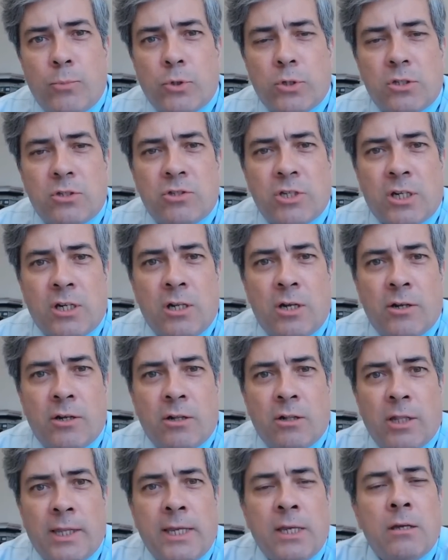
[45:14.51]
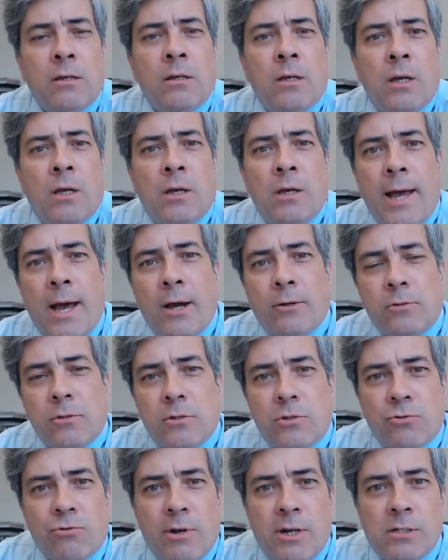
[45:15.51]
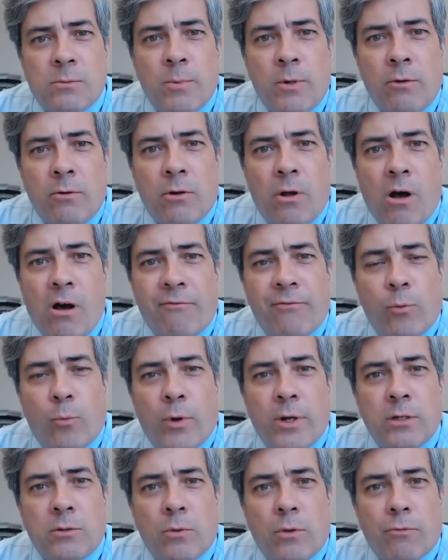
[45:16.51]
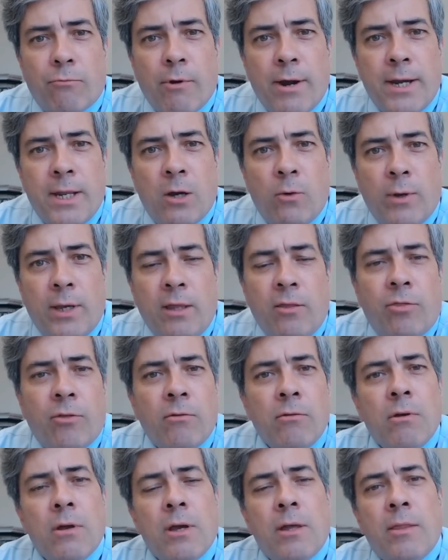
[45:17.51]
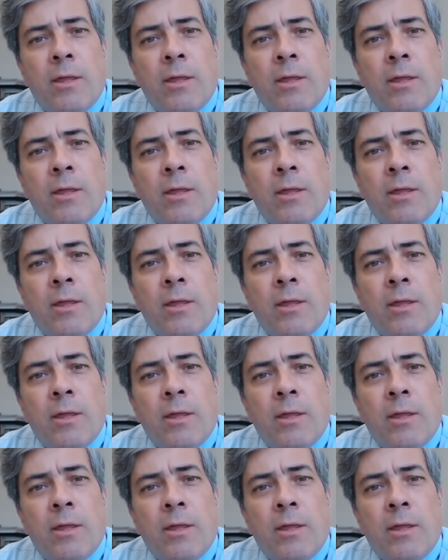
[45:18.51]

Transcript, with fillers: put a signal on a link out to the transmitter, and off it went to the radio ether,